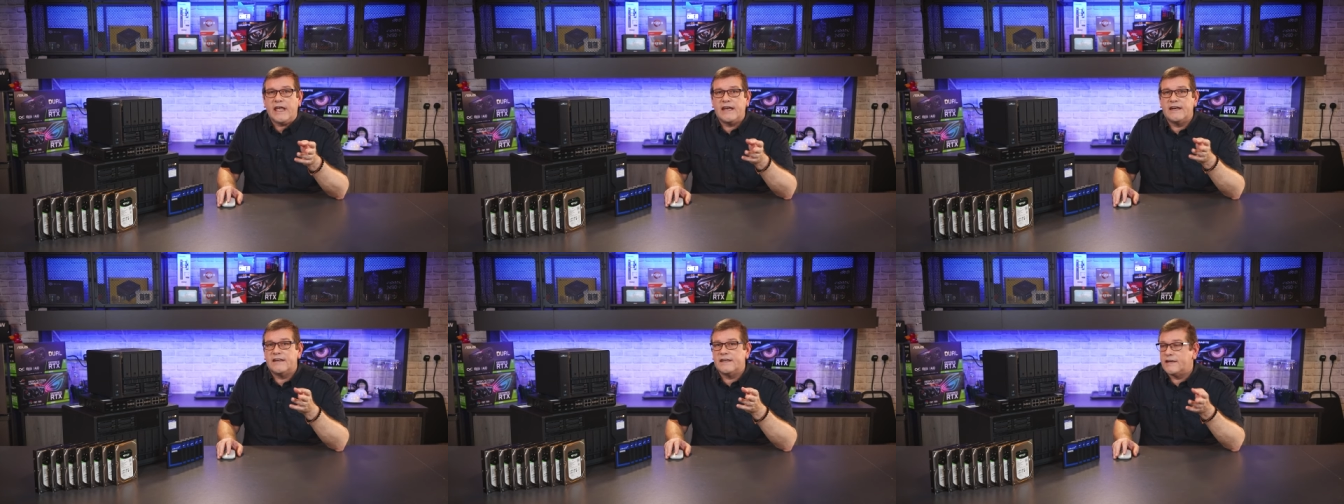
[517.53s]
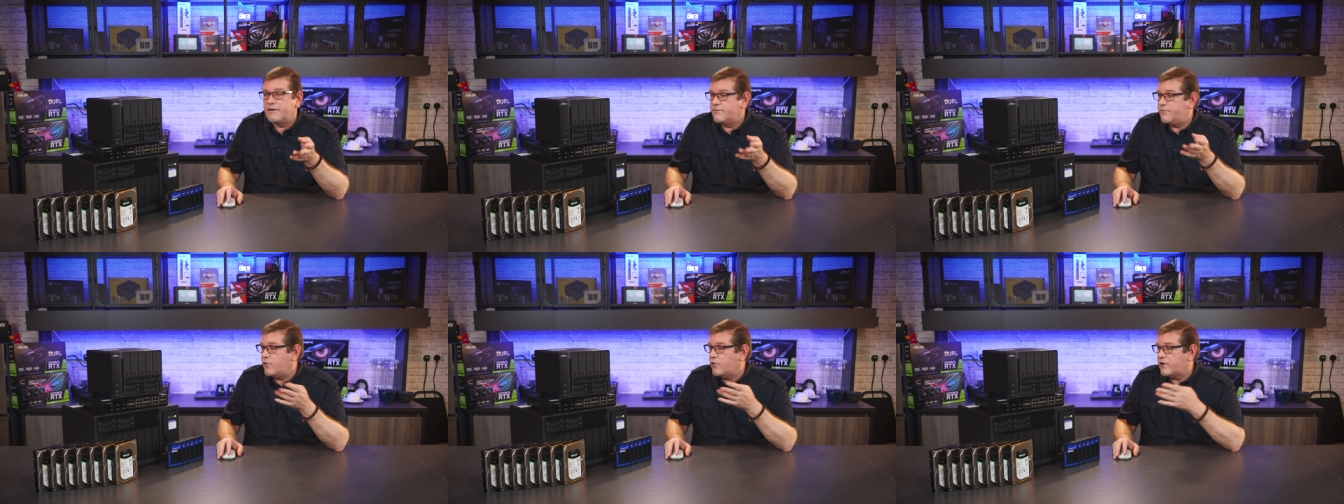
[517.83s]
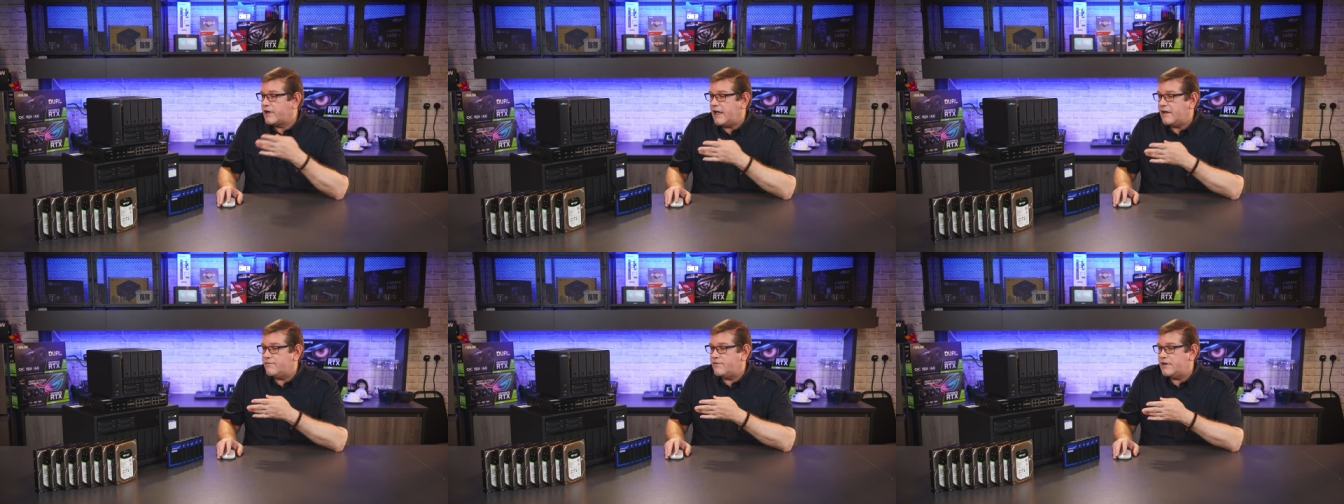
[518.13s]
editing
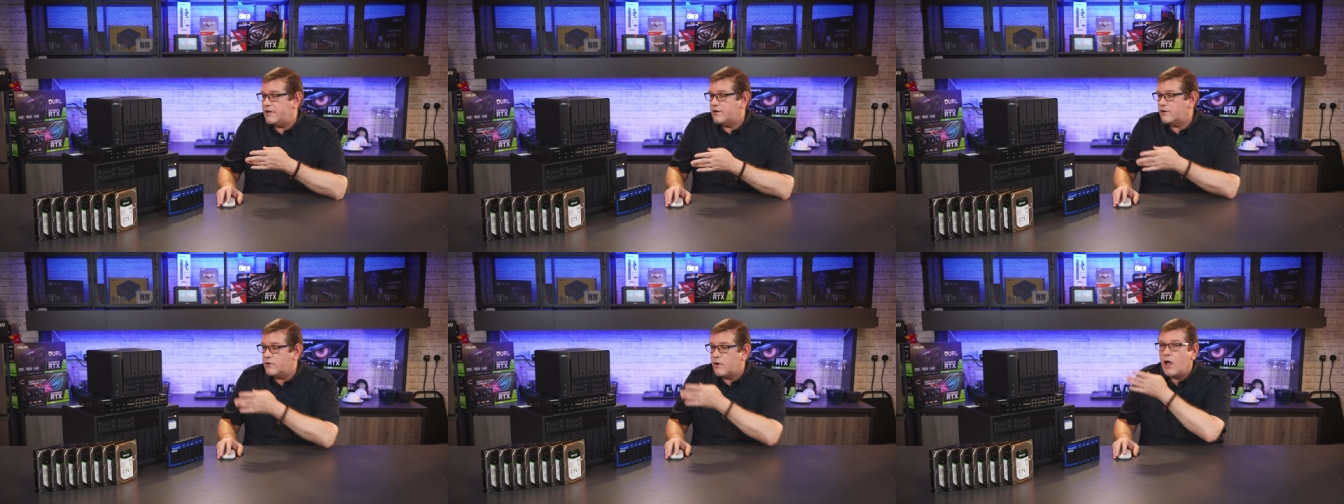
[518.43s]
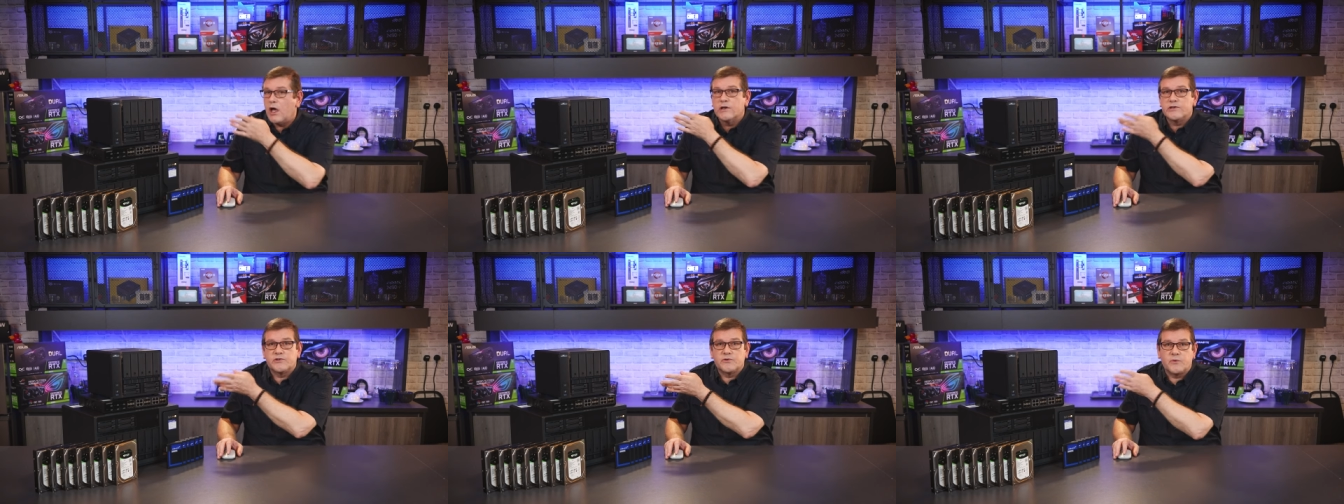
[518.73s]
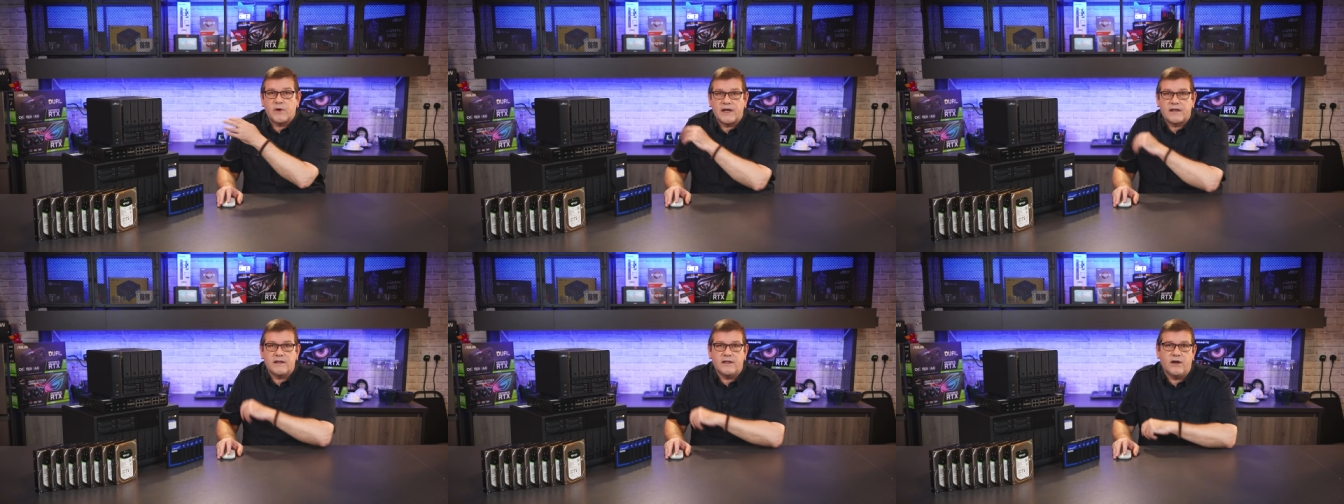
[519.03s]
4K video
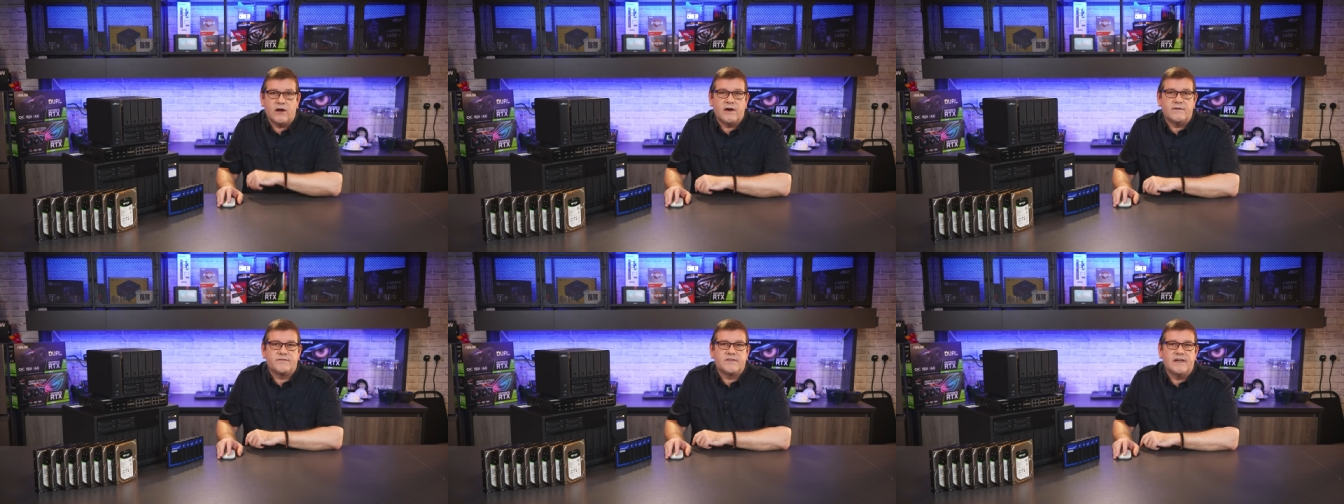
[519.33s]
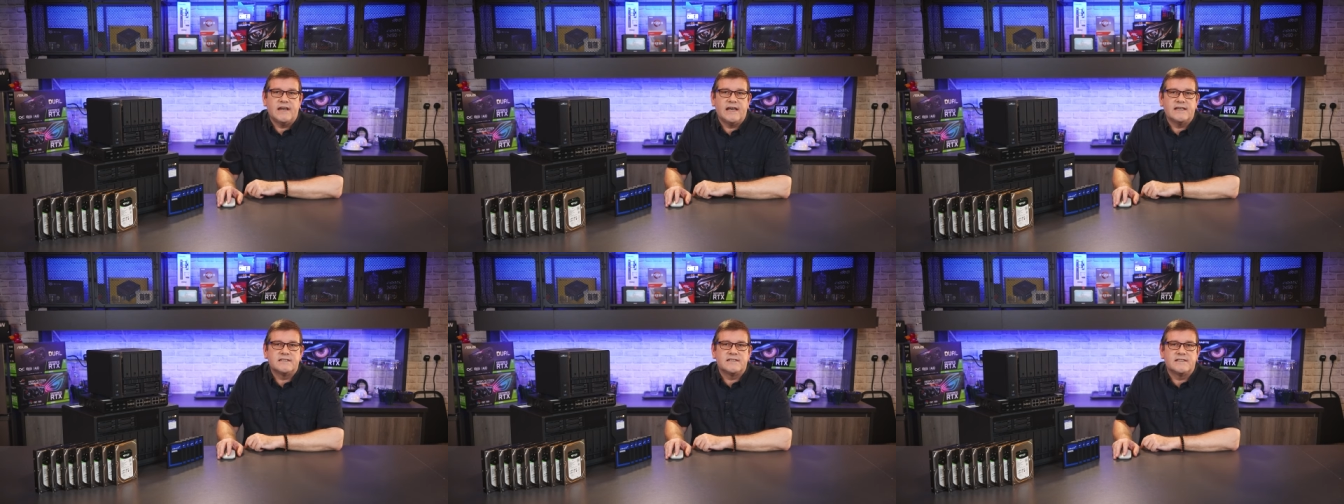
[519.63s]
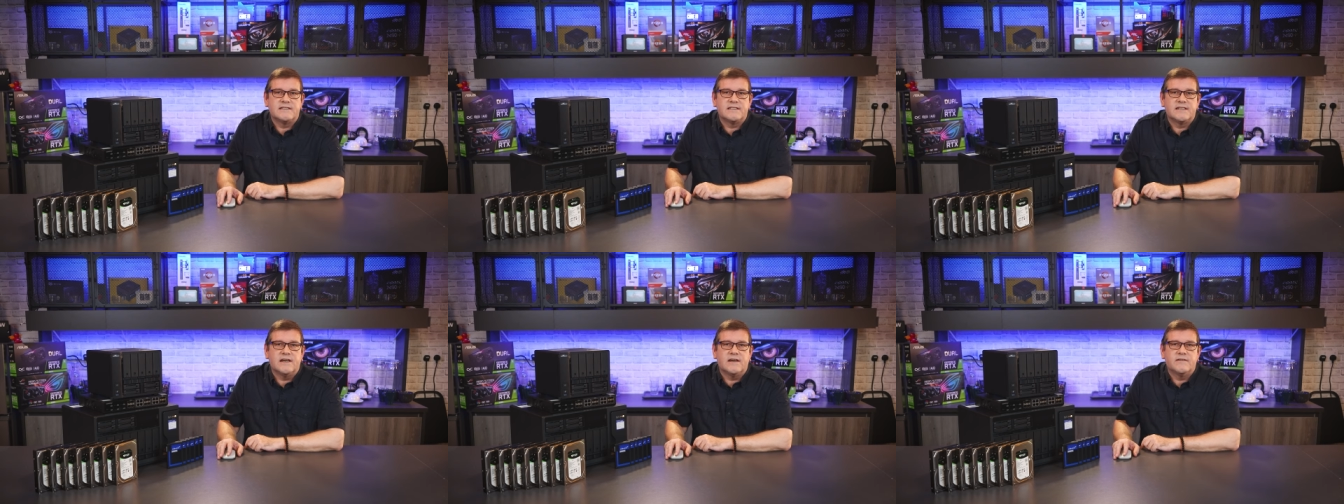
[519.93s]
directly off the NAS
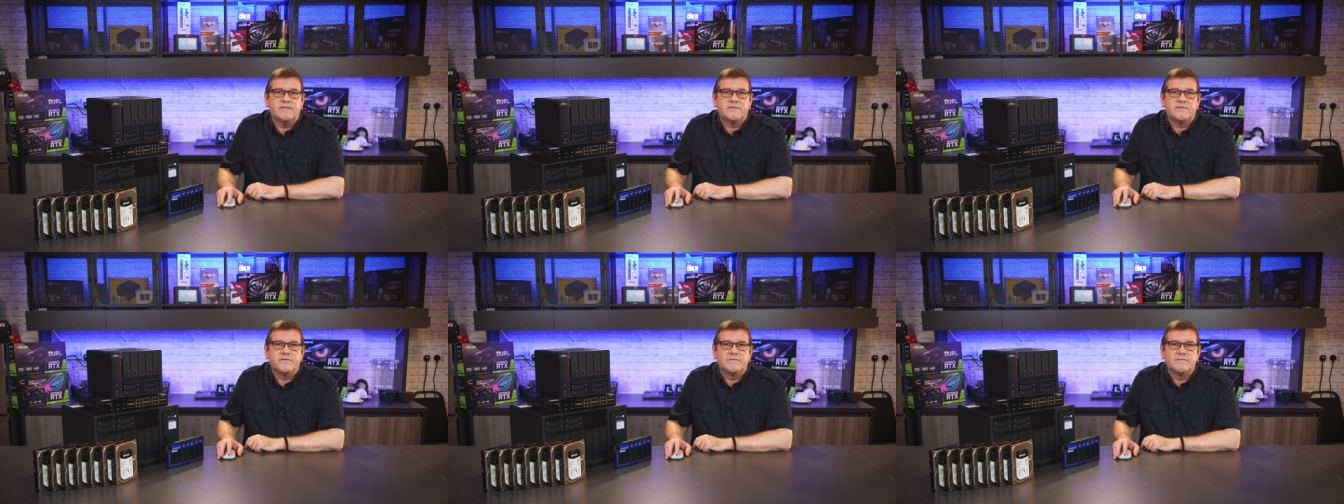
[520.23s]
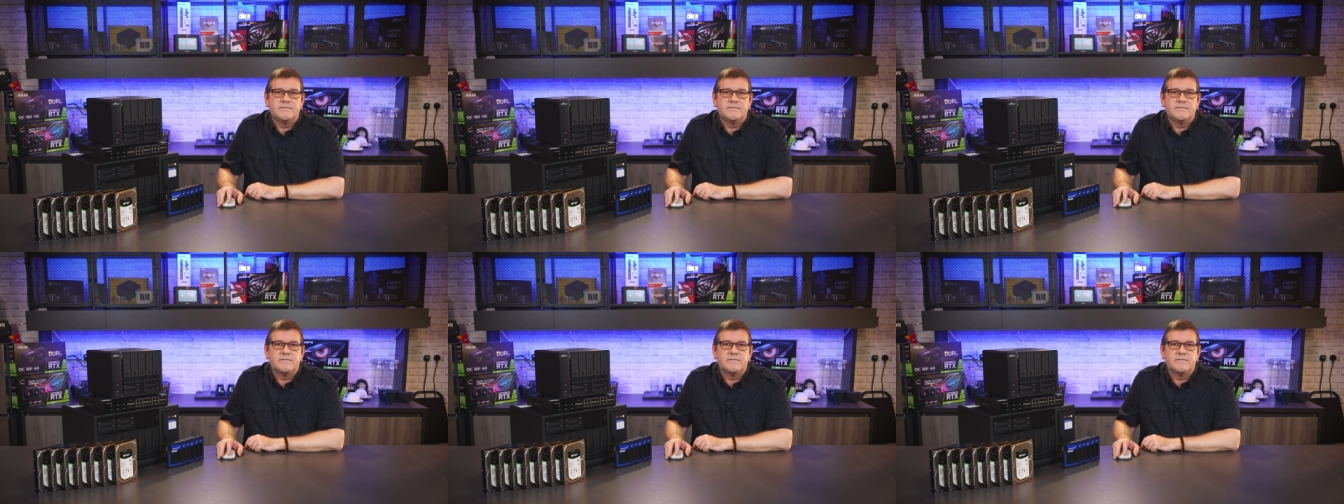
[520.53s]
itself.